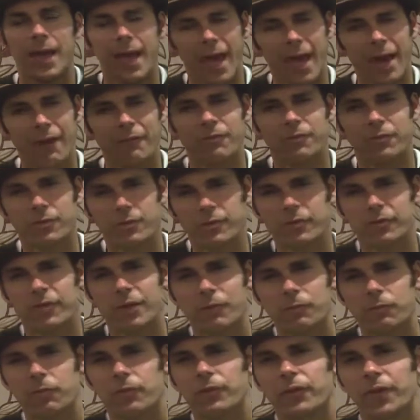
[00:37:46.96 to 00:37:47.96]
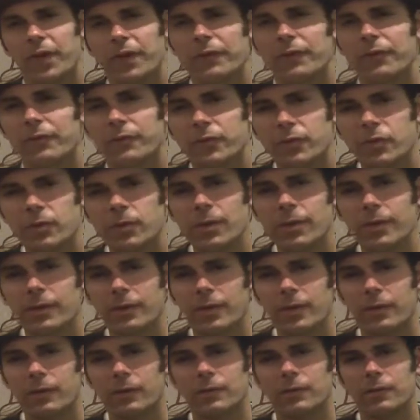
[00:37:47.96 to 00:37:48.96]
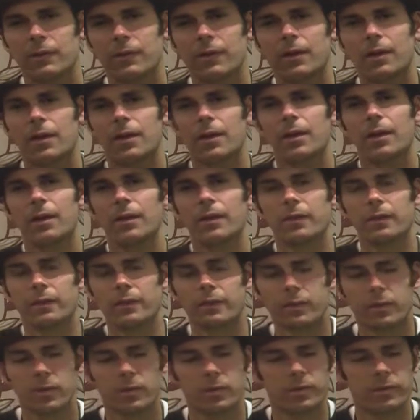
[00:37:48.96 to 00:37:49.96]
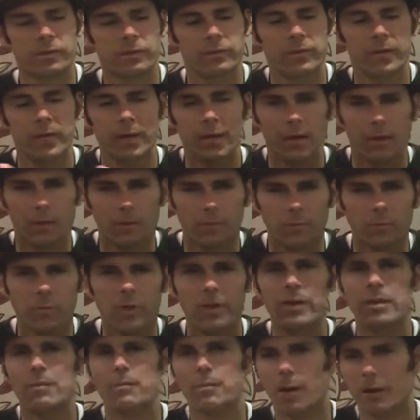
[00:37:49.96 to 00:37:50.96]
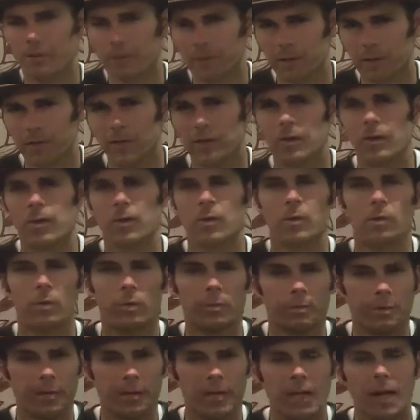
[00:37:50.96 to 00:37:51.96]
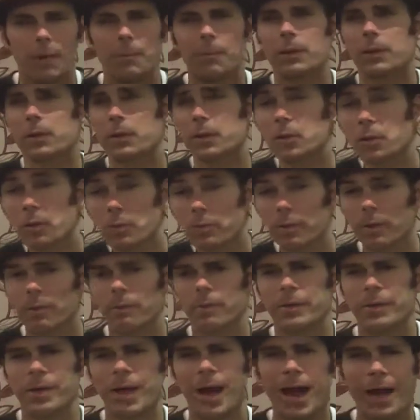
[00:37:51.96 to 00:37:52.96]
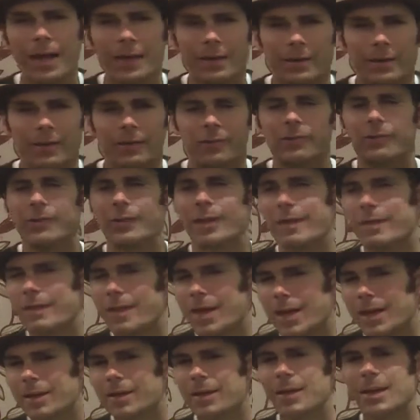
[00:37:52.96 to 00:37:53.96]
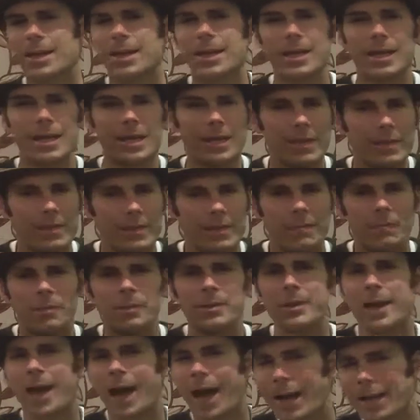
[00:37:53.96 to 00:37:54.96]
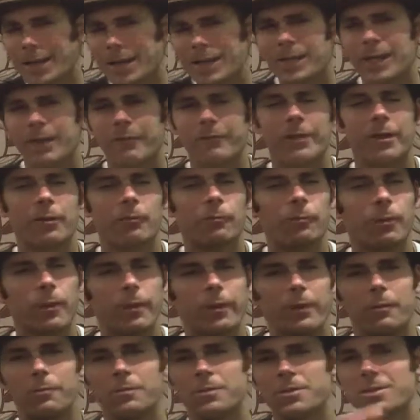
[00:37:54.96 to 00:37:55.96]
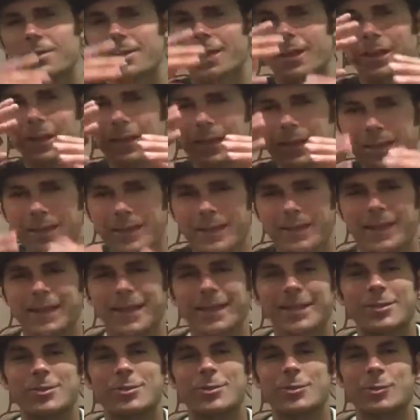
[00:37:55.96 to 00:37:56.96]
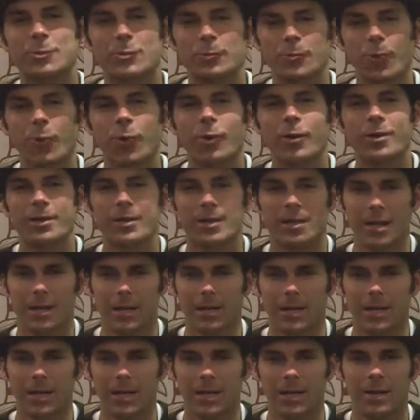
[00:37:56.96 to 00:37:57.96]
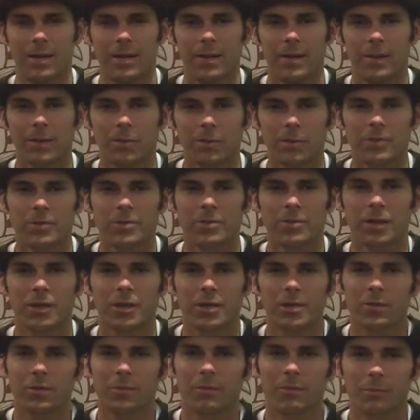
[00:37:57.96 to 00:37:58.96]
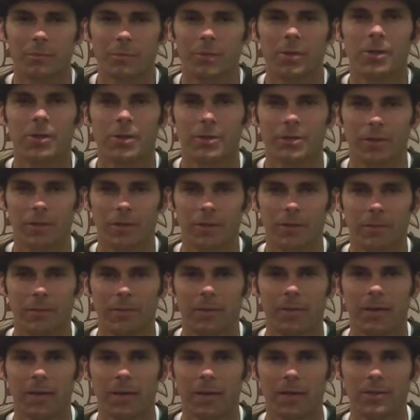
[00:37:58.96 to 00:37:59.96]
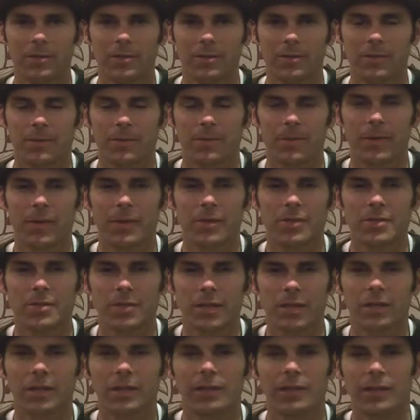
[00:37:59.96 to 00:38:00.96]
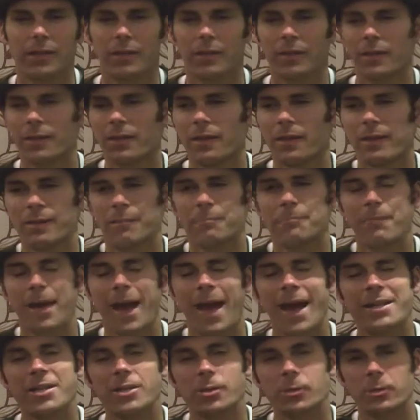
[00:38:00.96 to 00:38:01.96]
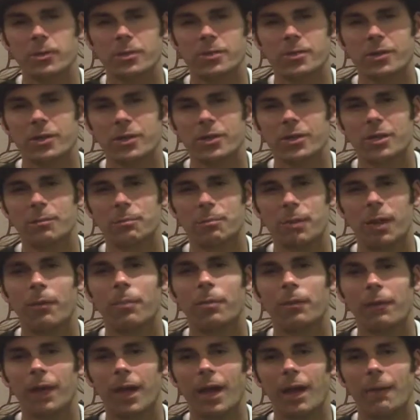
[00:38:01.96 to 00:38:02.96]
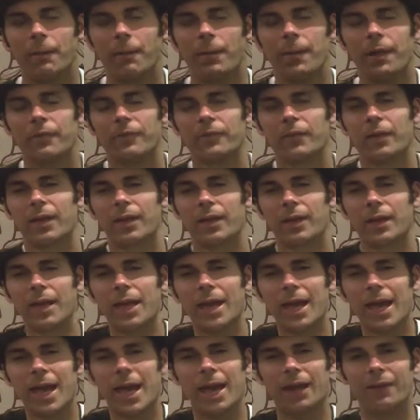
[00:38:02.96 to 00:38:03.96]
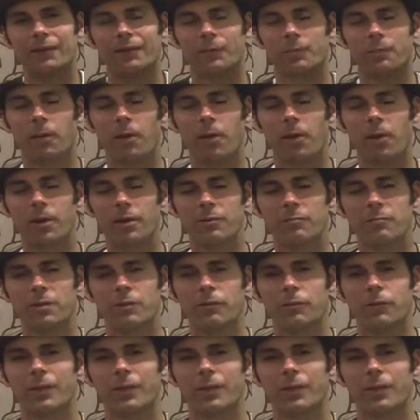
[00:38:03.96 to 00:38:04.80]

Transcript: after several days of doing this sort of rhythm of it would become a little bit monotonous, and then in the monotony of that rhythm, suddenly the extraordinary would start to emerge on the page. Suddenly the magic would start to bubble up as a part of me